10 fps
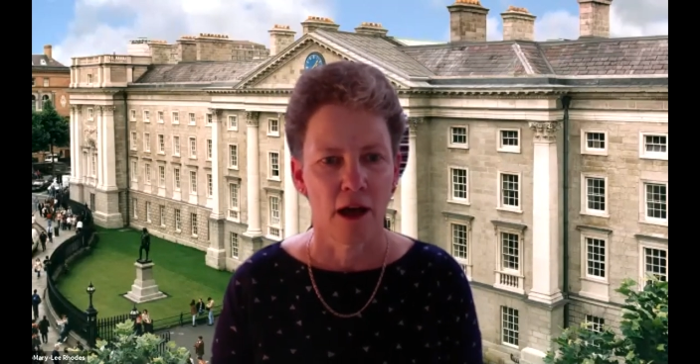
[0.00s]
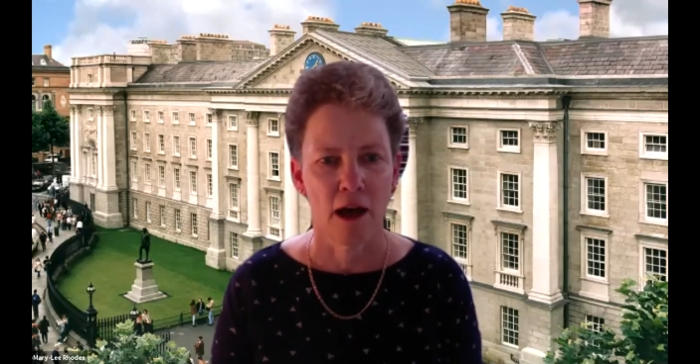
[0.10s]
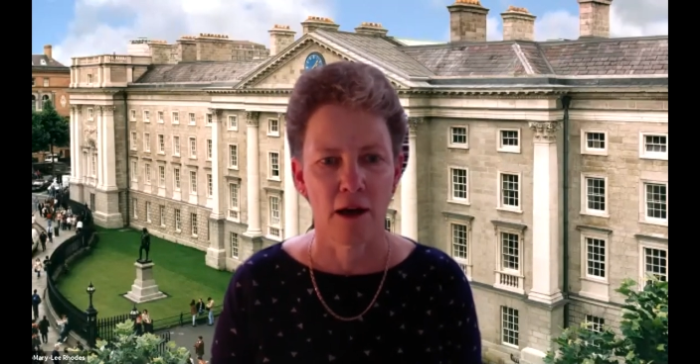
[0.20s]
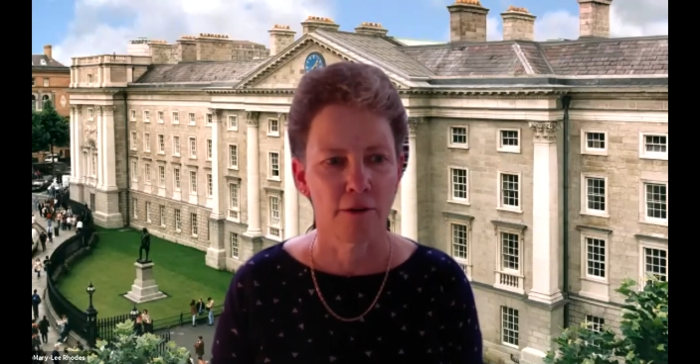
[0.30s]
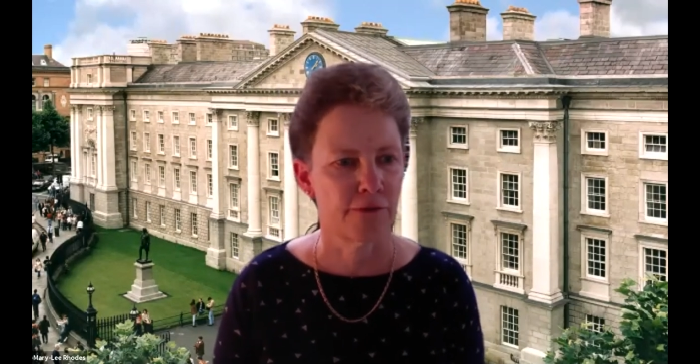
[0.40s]

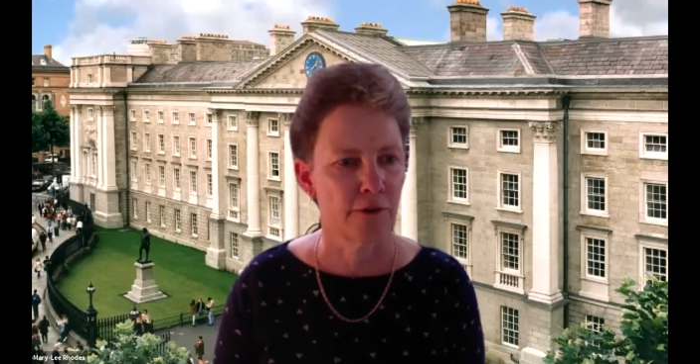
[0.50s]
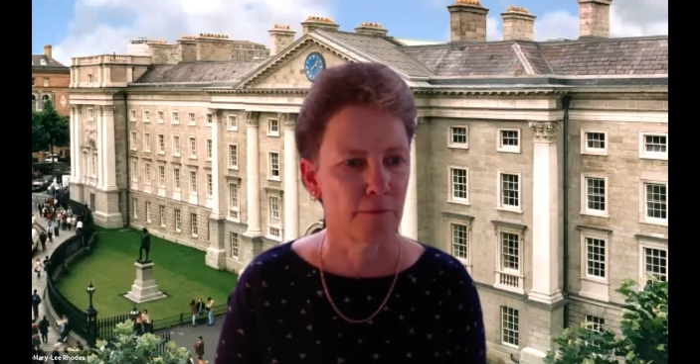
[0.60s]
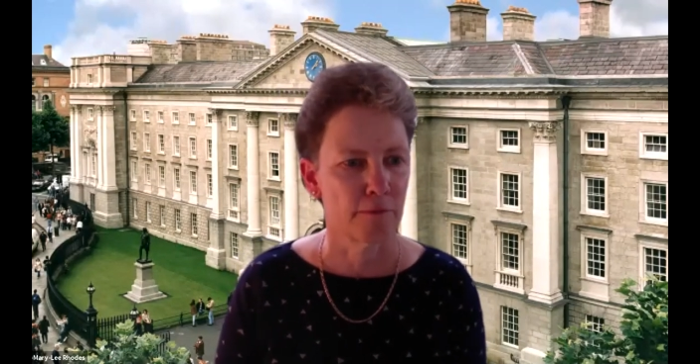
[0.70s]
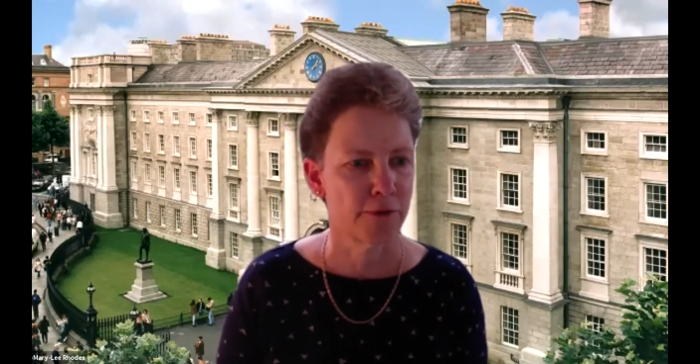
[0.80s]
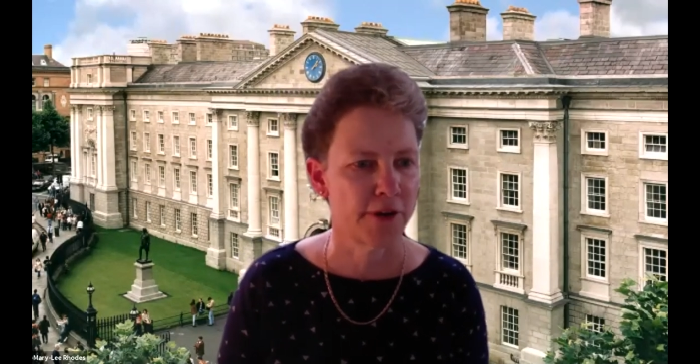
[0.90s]
uh,
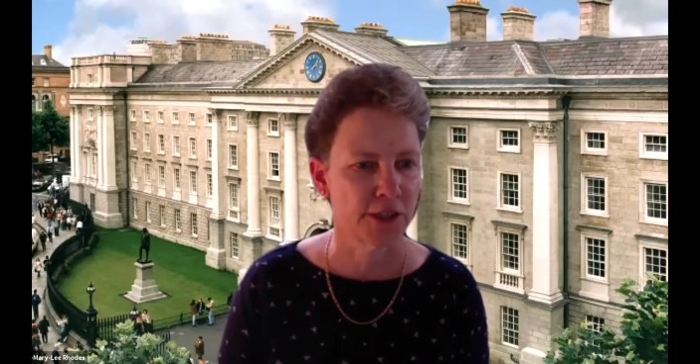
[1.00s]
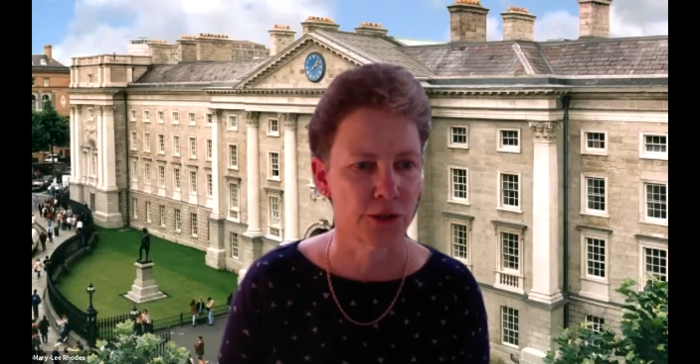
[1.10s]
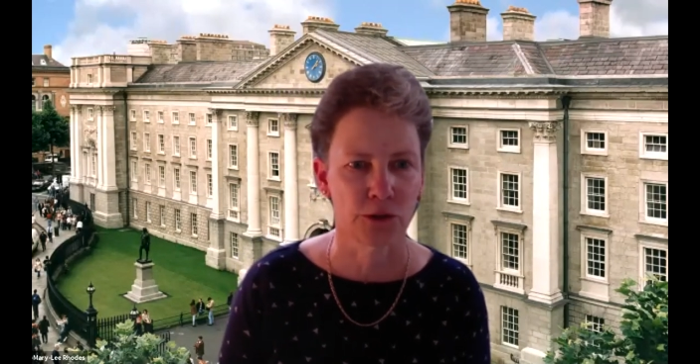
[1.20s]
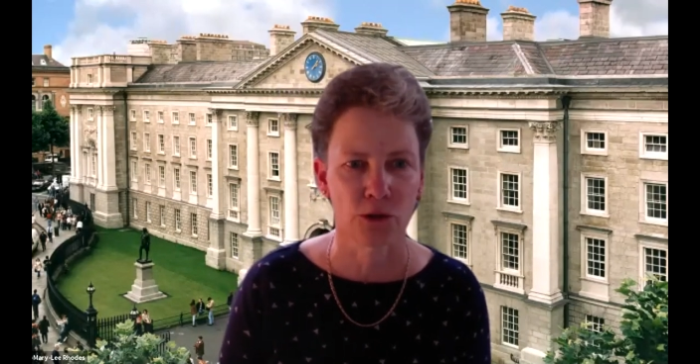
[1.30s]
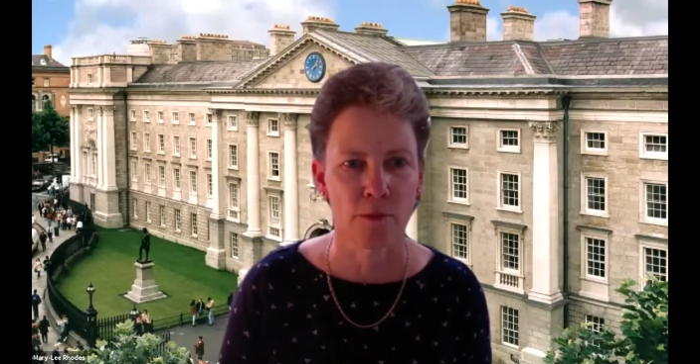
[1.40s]
from
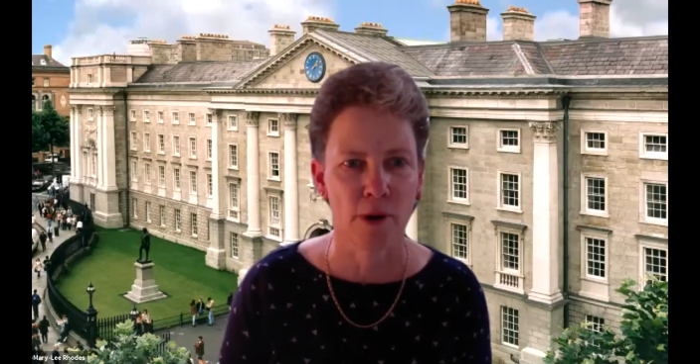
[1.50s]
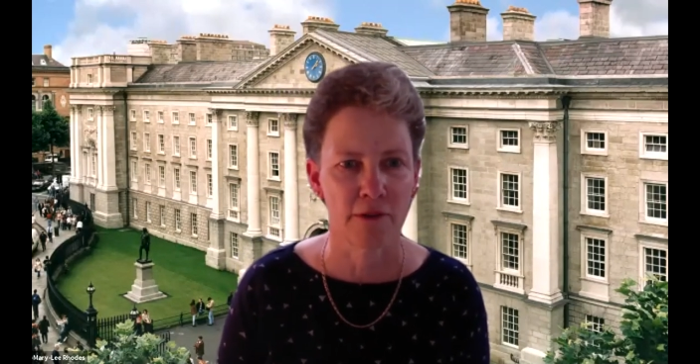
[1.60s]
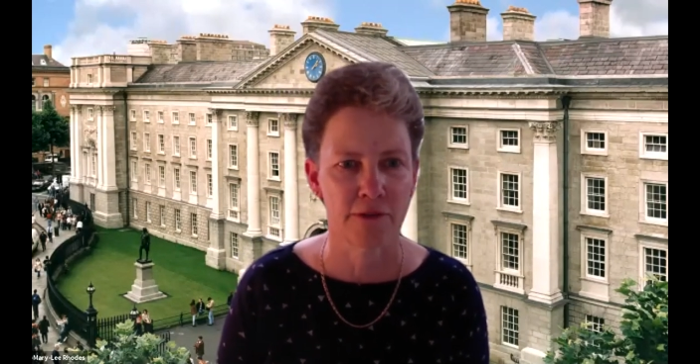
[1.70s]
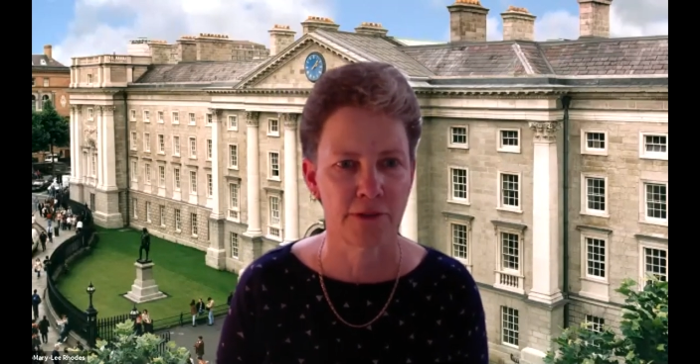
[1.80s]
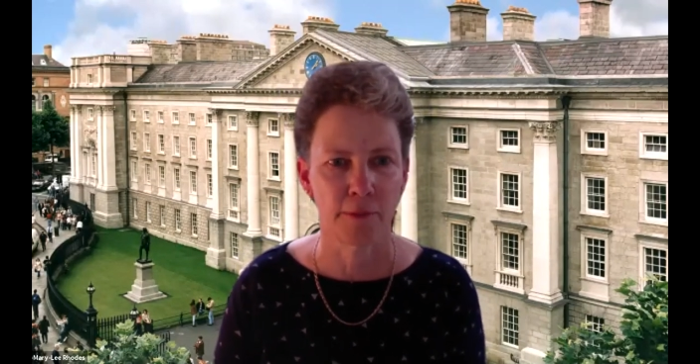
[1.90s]
Professor
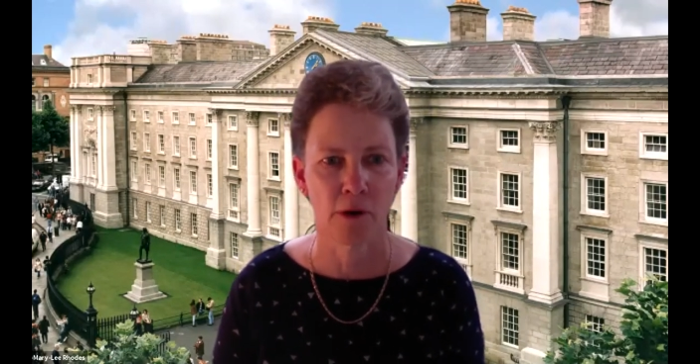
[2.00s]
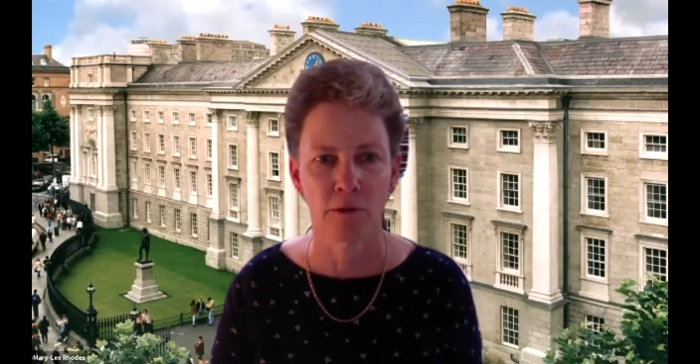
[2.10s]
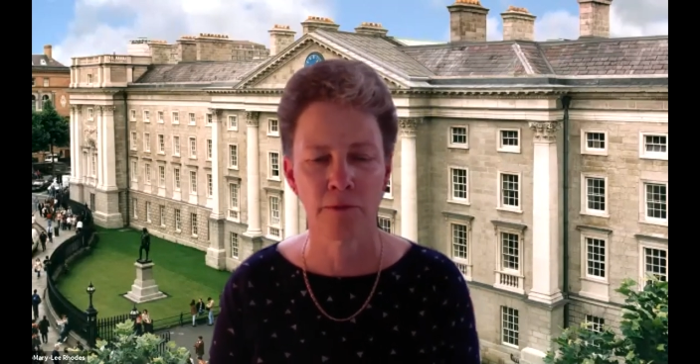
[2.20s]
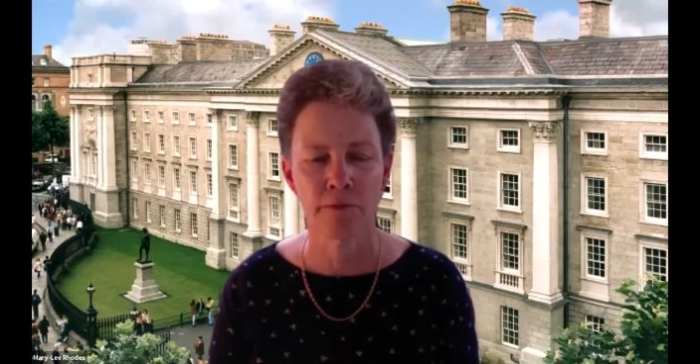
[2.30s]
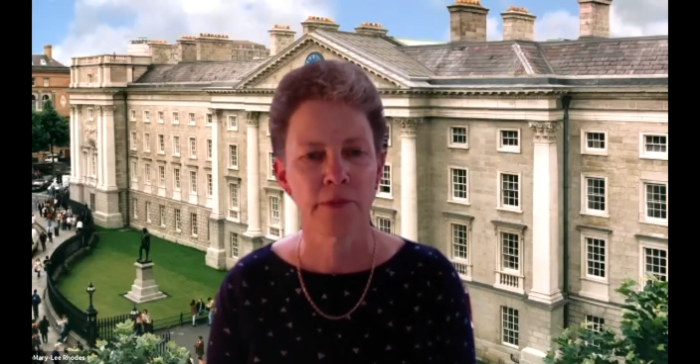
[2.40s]
Thomas Philippon